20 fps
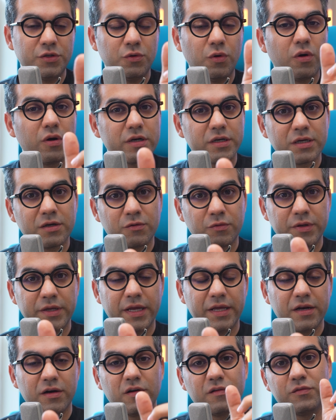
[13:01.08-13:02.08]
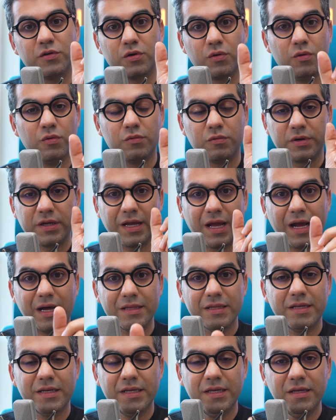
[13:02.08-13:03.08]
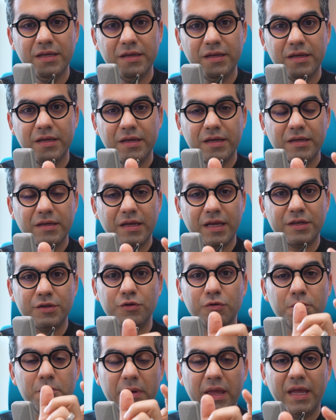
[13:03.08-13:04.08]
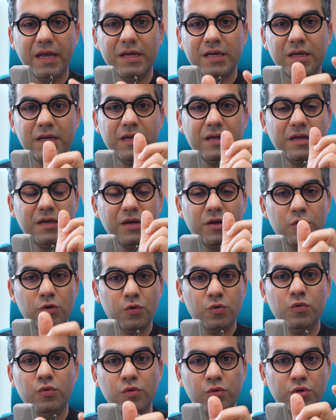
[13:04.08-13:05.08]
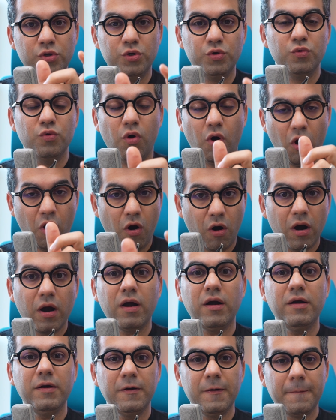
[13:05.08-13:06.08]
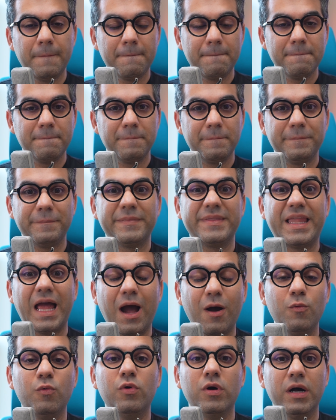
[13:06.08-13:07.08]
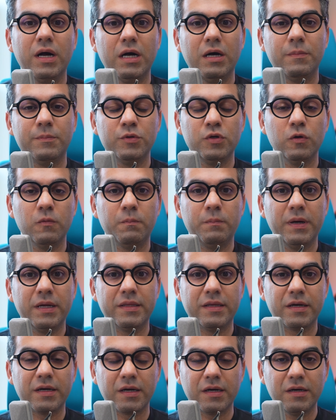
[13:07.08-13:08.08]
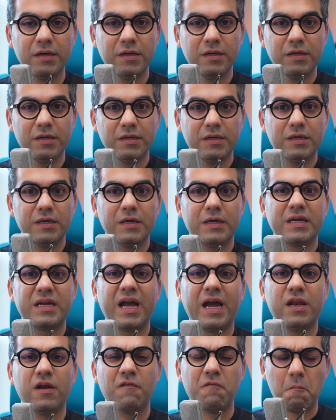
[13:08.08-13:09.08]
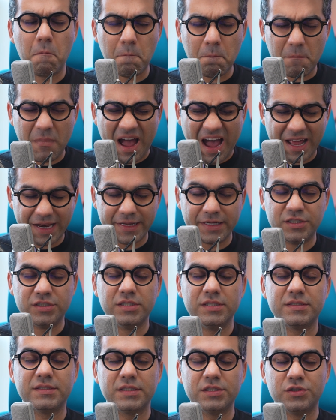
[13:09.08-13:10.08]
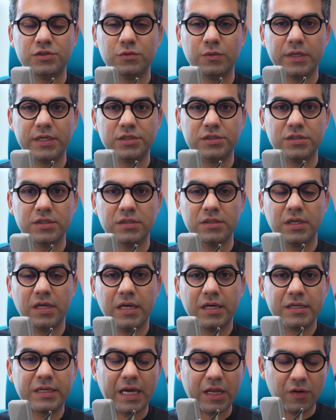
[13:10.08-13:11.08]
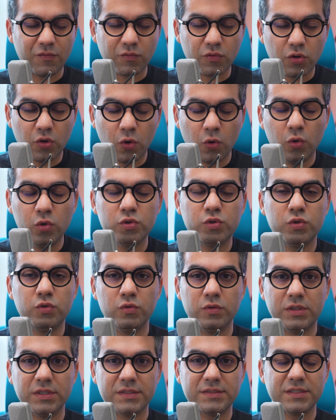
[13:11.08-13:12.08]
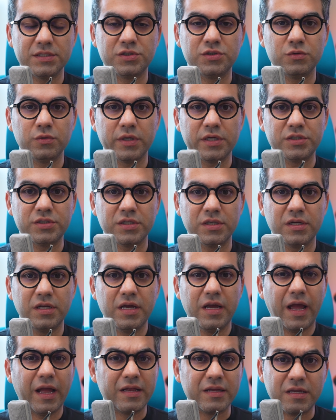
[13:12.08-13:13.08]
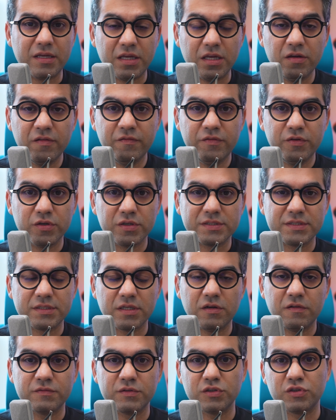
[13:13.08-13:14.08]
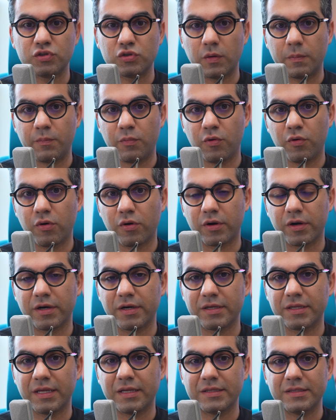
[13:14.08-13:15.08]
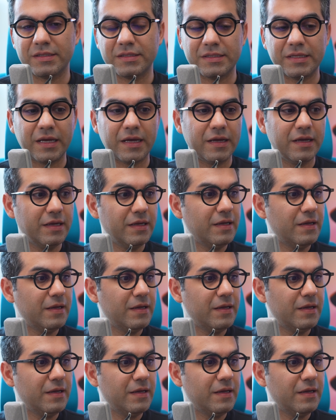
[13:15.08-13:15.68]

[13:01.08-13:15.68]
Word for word: you are the creator of your own reality and you make who you are, that will help you better kind of manage the situation, kind of go through the situation, and give yourself the support and the